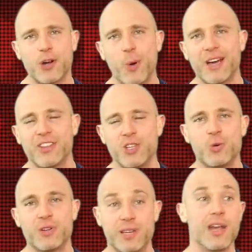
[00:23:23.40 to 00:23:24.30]
quicker than you
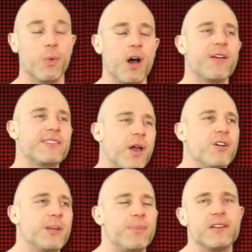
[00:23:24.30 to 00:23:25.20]
could say, well, there's
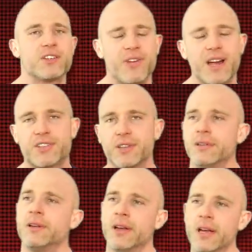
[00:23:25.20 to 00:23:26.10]
going to be a
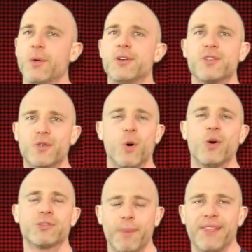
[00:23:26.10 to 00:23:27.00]
distraction, which of
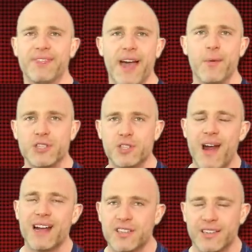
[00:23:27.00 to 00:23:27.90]
course meant there was a
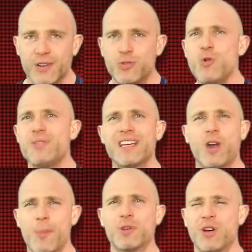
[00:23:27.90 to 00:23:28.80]
distraction. Now, Drew did
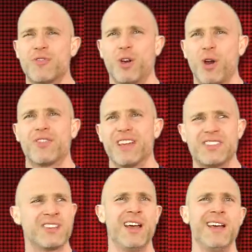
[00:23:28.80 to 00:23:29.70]
commentary for a lot of
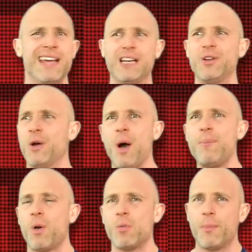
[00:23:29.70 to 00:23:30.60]
this, including at one
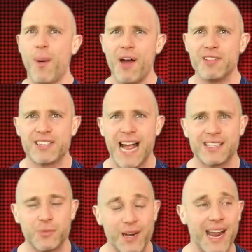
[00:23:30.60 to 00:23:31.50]
point when Byron
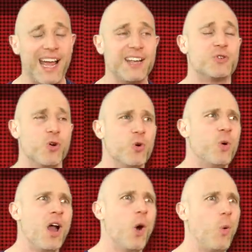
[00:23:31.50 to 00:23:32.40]
Saxton went, hey, Drew,
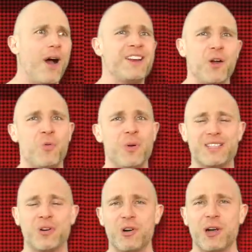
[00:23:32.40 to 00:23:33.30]
why don't we
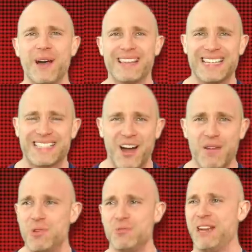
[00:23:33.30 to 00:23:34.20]
talk about that time
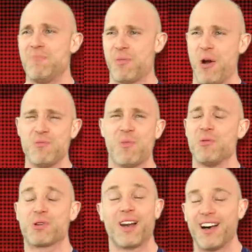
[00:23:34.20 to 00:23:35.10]
you did
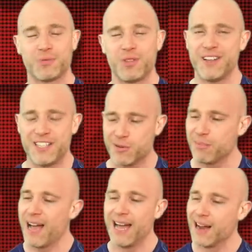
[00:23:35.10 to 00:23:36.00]
promo class with Vince
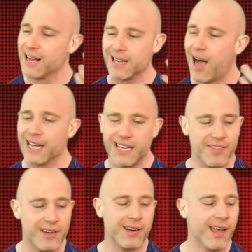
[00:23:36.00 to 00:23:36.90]
McMahon? I was like,
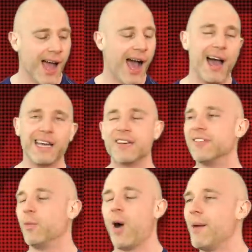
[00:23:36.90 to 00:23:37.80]
I give
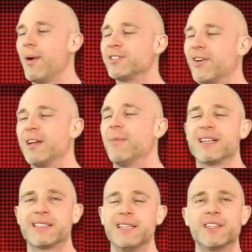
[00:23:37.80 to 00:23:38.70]
in. Why am I trying to make
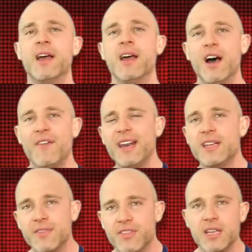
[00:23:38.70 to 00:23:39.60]
sense of any
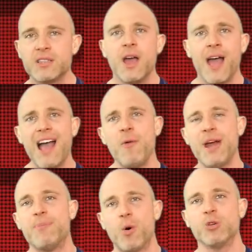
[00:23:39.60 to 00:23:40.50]
of this? And
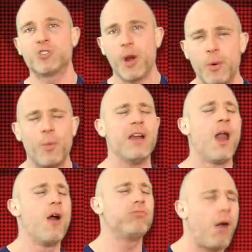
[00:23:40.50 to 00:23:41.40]
when Braun Strowman went,
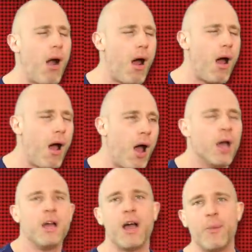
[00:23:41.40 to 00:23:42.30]
raw,
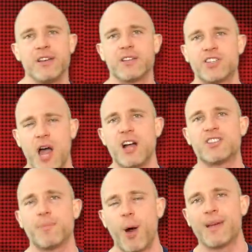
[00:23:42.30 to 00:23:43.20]
and went to charge
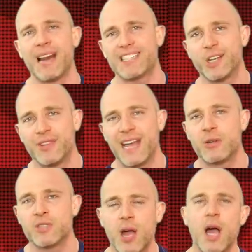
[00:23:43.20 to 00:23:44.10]
at Bobby Lashley on the
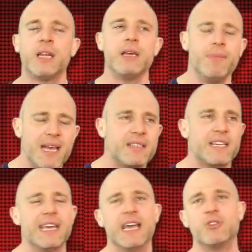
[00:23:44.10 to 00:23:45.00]
outside, he missed,
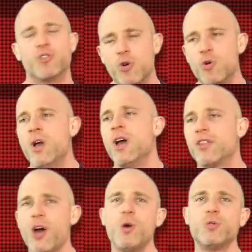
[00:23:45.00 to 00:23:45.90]
he hit Drew.
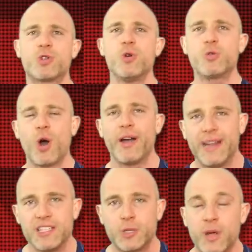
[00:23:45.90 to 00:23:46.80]
Those two got
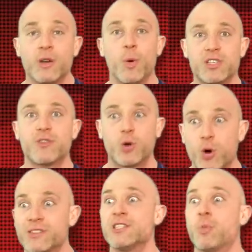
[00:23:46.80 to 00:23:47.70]
into it, which of
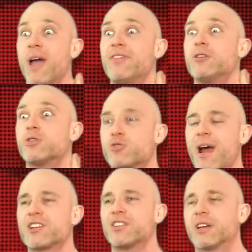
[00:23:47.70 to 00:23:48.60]
course is where the
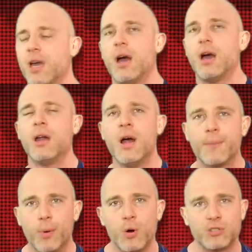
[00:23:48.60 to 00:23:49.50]
distraction occurred.
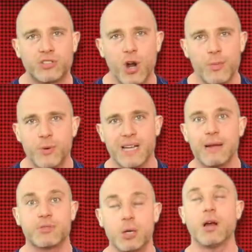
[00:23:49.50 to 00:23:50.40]
Braun Strowman was
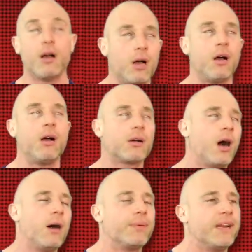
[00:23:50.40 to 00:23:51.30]
absolutely like, oh, I
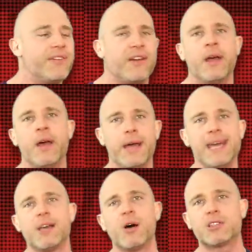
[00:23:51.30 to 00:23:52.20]
can't believe it.
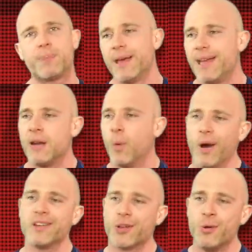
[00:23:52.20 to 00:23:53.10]
He got speared,
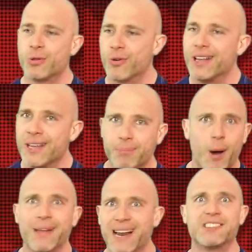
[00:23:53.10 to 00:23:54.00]
1, 2, 3,
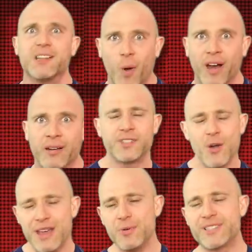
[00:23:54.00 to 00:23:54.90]
Bobby Lashley won. So
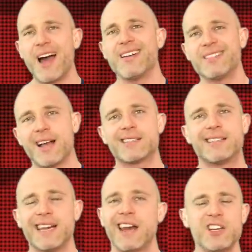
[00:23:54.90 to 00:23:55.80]
that was done and
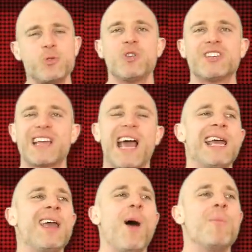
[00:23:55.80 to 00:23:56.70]
dusted, and I just want to
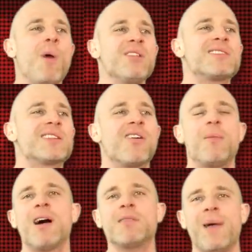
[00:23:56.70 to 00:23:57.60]
say, monster
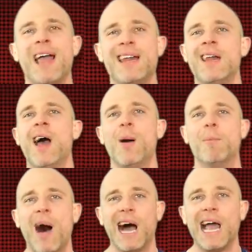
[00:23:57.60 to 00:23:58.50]
among men,
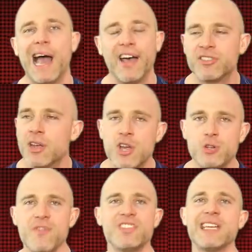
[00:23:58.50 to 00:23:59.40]
my ass. Do
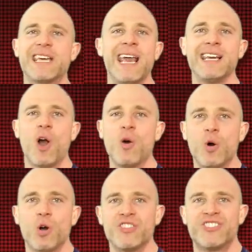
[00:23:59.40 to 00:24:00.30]
you ever see King Kong or
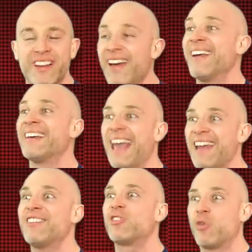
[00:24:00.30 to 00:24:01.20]
Godzilla
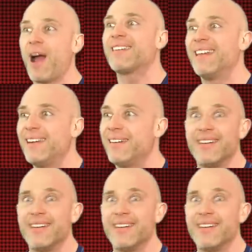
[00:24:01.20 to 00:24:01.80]
get distracted?